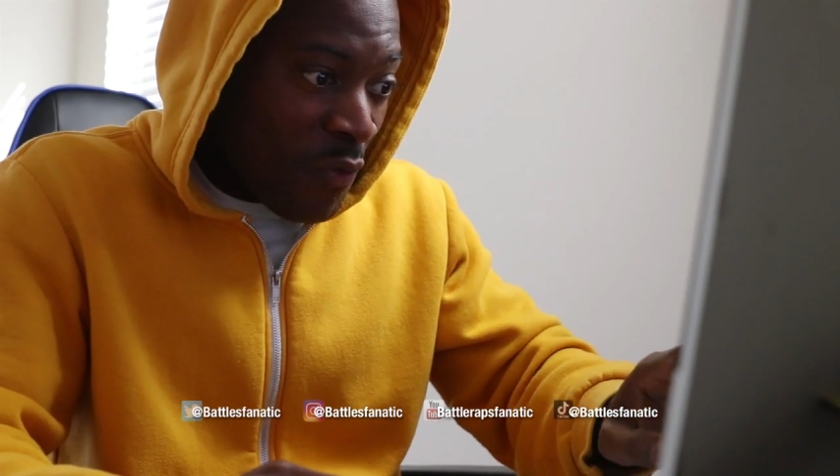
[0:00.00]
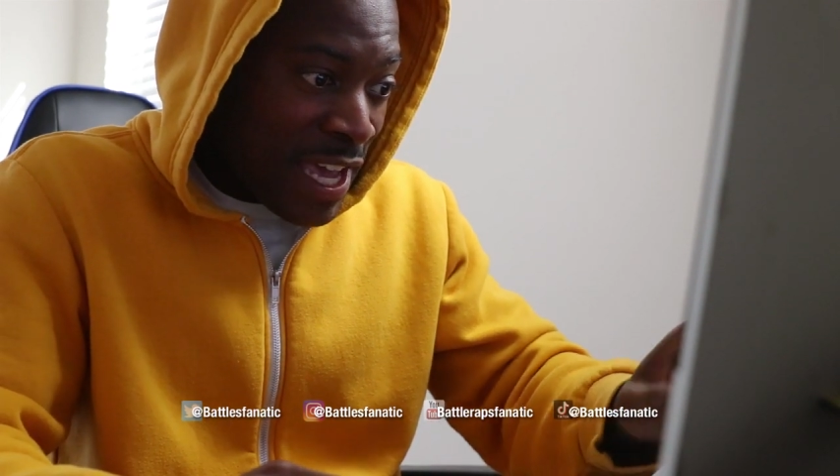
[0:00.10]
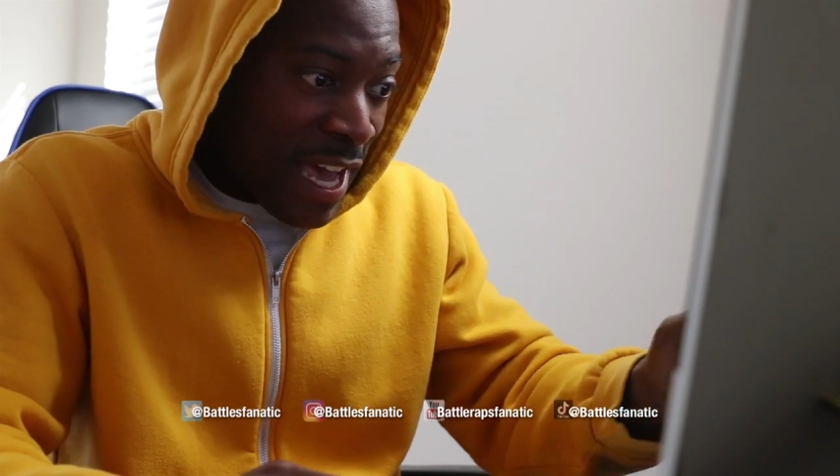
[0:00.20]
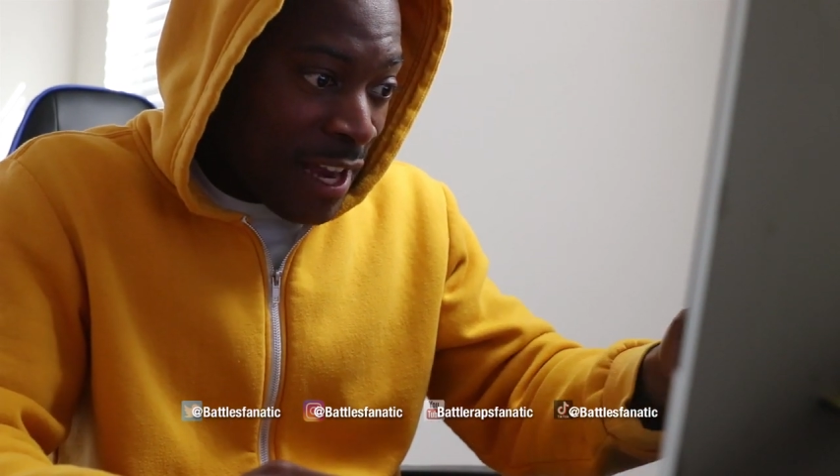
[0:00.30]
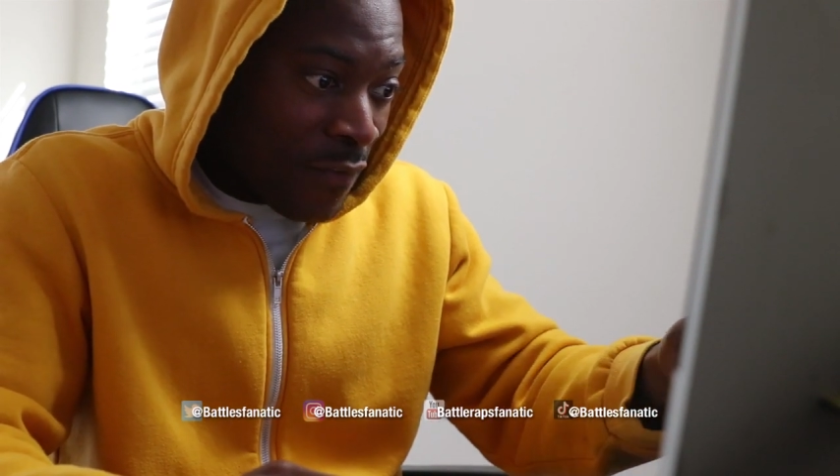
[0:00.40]
We
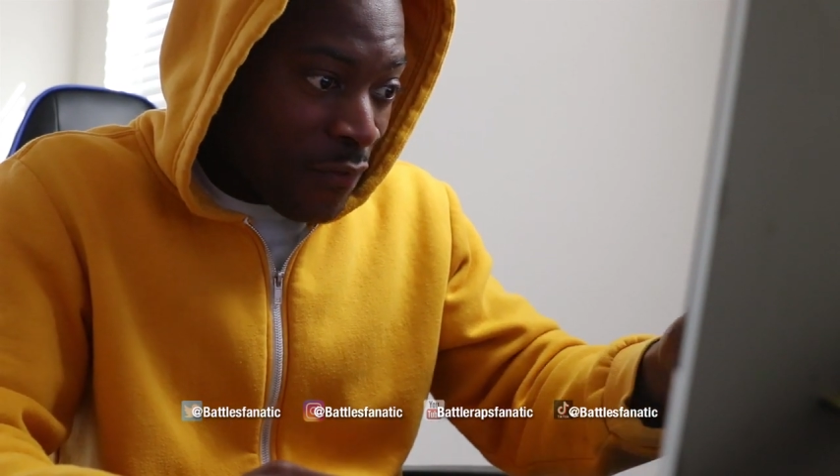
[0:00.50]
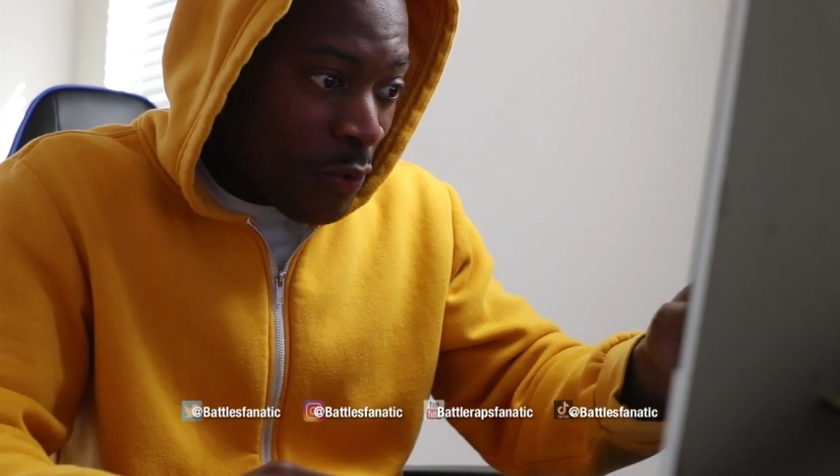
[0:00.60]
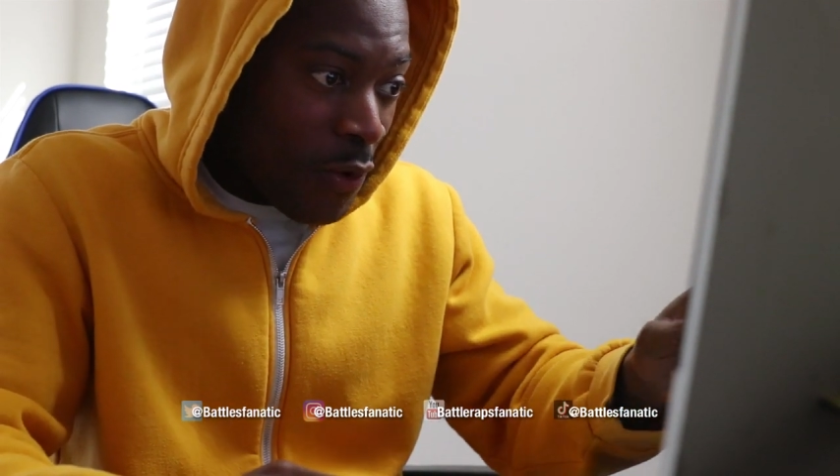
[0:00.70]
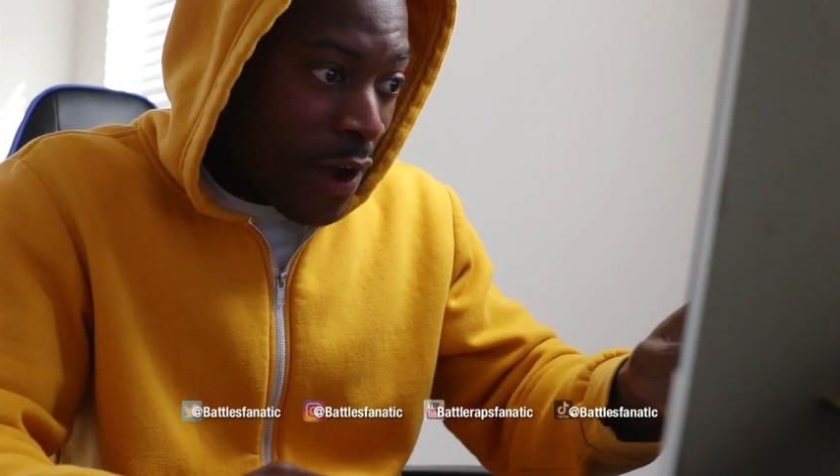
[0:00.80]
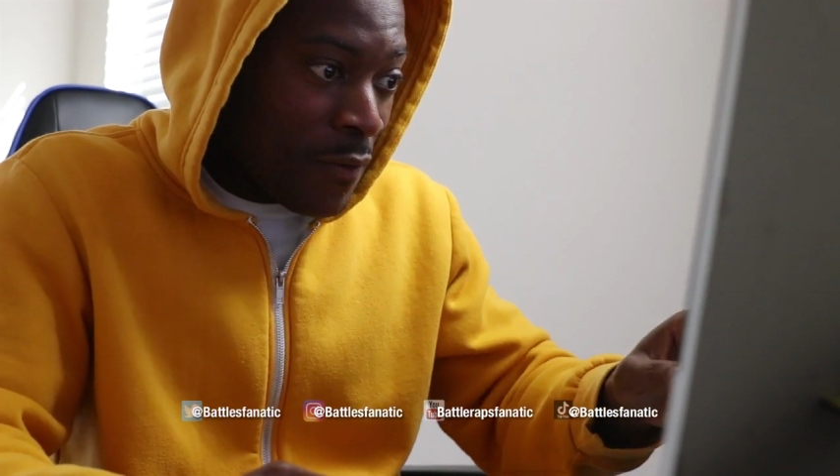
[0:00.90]
you got a
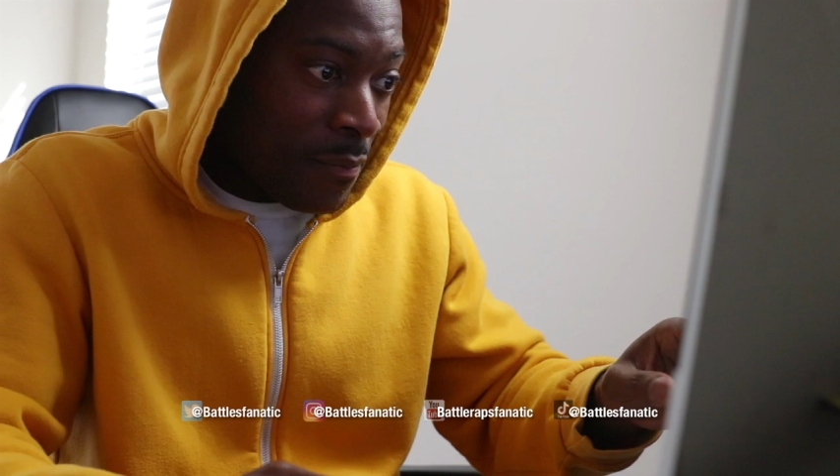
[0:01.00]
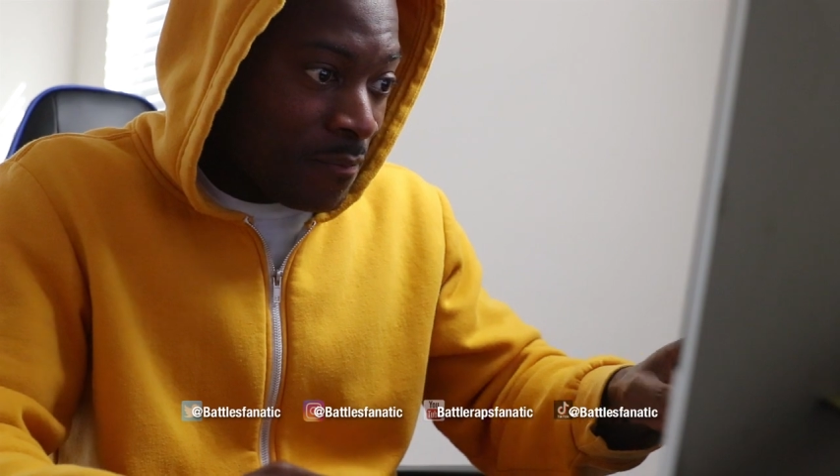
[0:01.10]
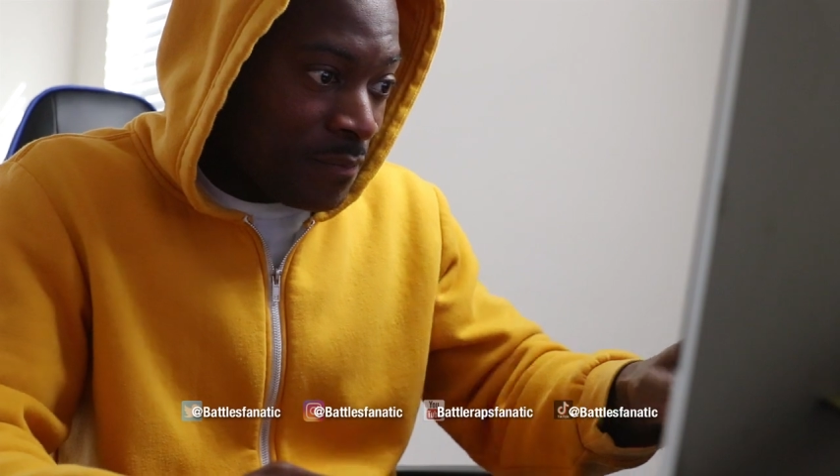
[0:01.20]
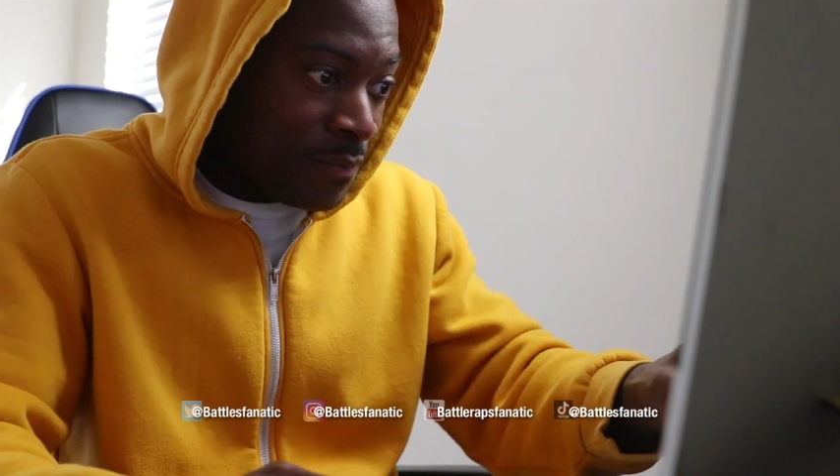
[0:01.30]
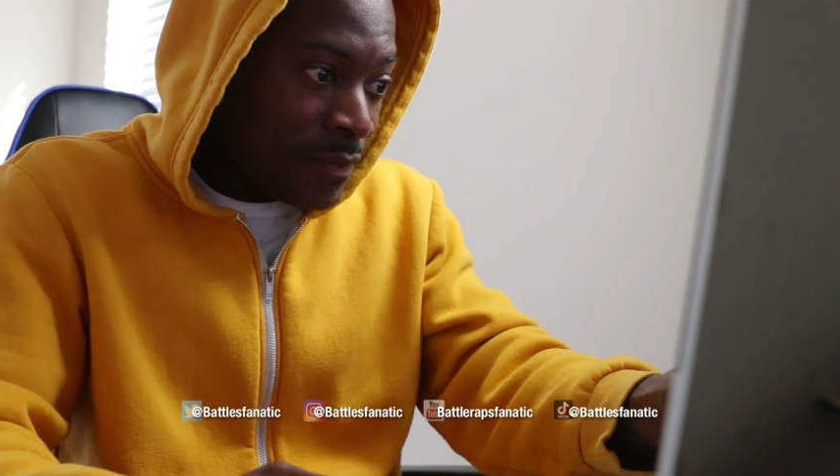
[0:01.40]
few of them.